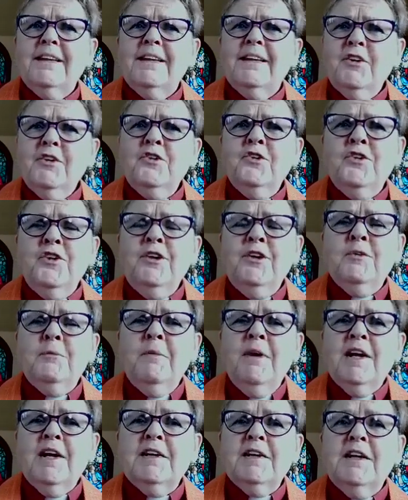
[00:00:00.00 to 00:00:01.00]
doesn't seem to
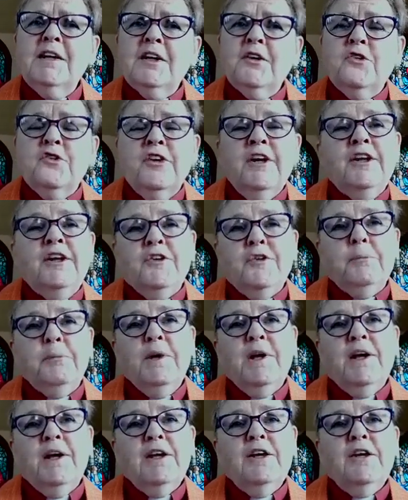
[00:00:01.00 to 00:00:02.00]
make a lot of sense
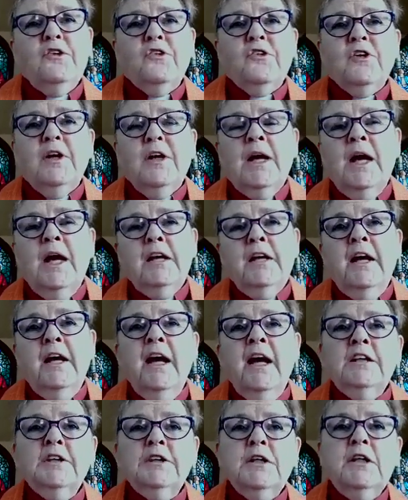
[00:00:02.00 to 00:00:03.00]
because it
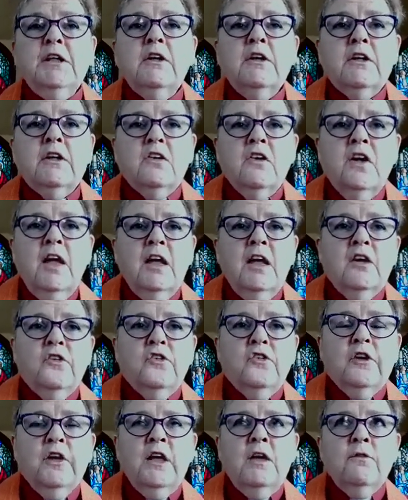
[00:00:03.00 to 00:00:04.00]
actually
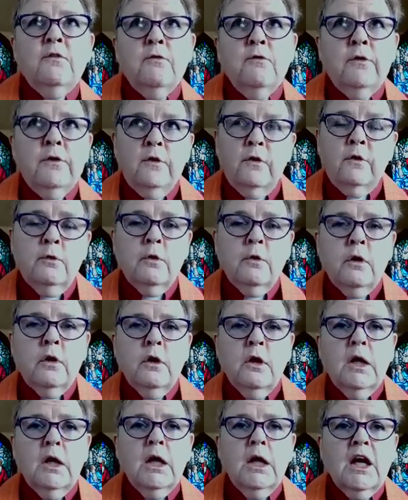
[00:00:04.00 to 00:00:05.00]
takes, even when you
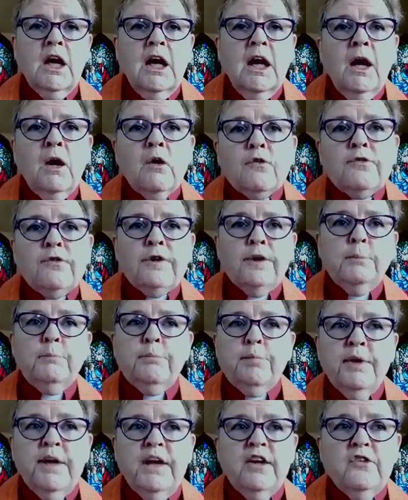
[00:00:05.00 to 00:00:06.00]
account for the
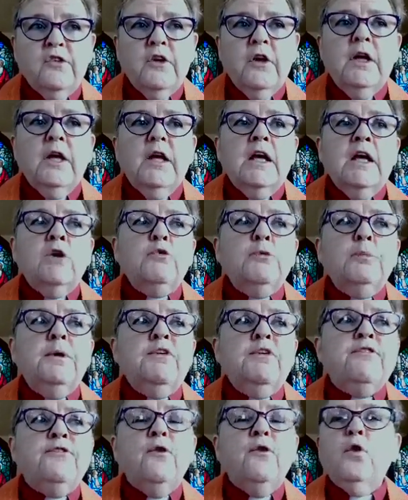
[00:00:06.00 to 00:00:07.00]
breaks, it would
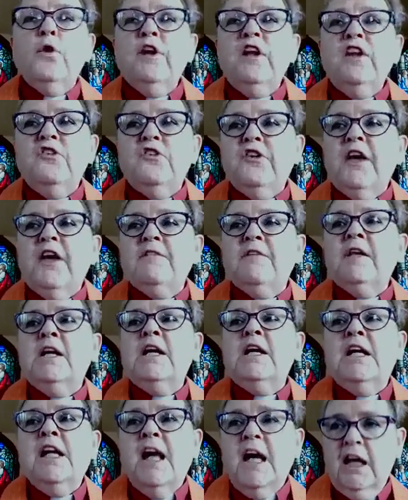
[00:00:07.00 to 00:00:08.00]
be
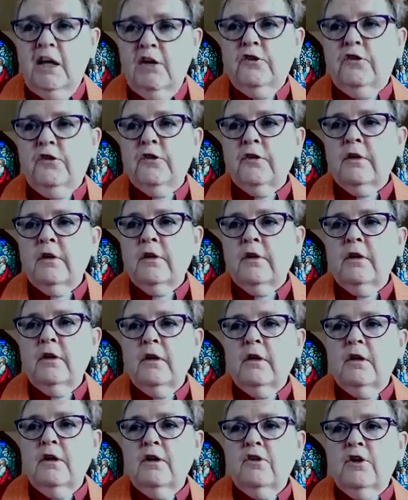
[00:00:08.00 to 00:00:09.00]
47 days
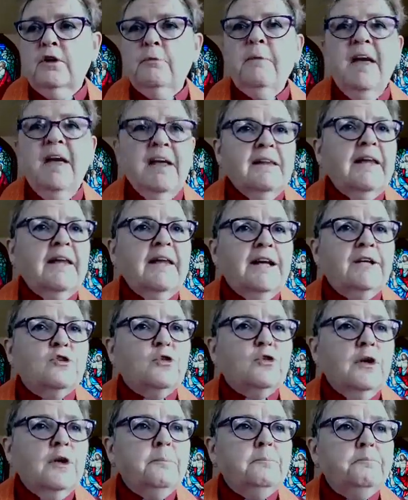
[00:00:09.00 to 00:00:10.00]
to make that
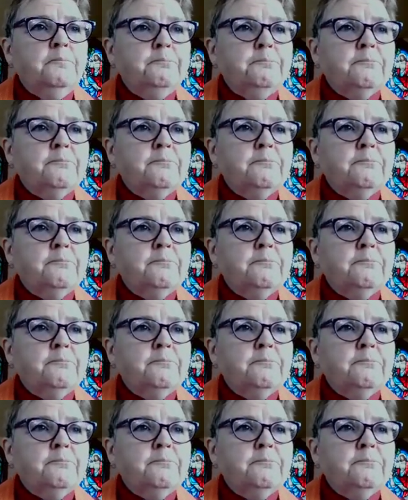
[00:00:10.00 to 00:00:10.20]
trip.